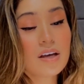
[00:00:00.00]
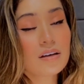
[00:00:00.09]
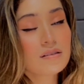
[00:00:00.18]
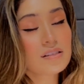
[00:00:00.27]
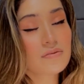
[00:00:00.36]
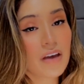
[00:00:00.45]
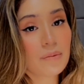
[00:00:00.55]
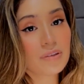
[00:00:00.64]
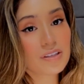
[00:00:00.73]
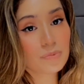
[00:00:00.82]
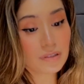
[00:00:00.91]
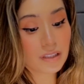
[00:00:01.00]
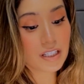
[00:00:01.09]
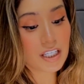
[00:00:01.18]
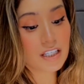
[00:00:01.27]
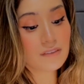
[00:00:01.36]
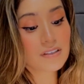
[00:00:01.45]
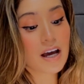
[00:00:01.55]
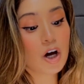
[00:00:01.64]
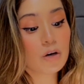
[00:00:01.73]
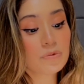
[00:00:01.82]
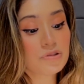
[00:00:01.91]
whose families believed
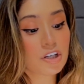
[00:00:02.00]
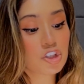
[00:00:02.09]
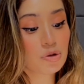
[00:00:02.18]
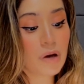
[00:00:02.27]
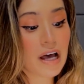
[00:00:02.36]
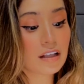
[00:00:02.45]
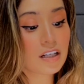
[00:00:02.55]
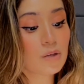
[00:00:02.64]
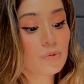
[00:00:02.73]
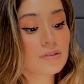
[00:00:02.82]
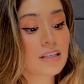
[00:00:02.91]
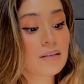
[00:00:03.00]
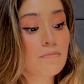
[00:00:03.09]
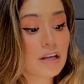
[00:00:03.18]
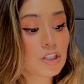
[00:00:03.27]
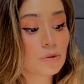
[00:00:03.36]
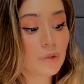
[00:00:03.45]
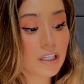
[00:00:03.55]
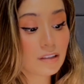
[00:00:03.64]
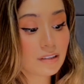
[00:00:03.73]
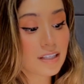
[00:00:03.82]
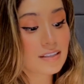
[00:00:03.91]
homosexuality was a mental
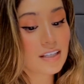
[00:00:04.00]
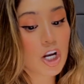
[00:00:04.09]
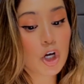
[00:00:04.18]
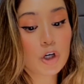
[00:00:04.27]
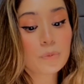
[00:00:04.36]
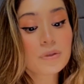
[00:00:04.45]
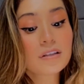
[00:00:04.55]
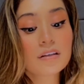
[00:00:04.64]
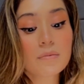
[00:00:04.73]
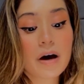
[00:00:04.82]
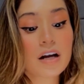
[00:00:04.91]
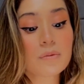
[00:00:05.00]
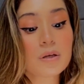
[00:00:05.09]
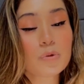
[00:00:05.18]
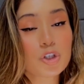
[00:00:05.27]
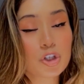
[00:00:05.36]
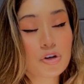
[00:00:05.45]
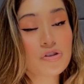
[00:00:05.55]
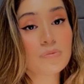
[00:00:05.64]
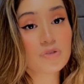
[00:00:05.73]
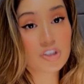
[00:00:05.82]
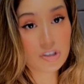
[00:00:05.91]
illness and hoped the lobotomy would turn
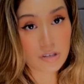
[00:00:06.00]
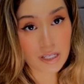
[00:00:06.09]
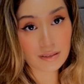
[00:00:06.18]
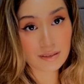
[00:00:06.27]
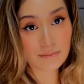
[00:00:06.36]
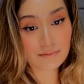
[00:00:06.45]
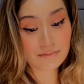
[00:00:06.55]
them straight.